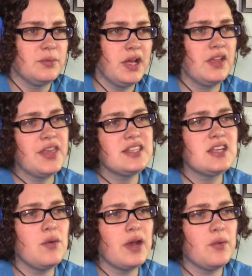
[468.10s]
Well, that's
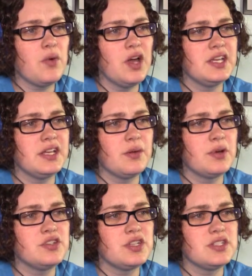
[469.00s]
not what I wanted. I
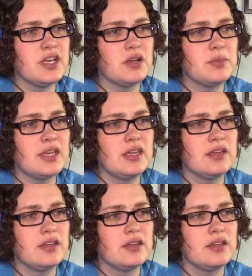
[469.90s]
want you to tell me...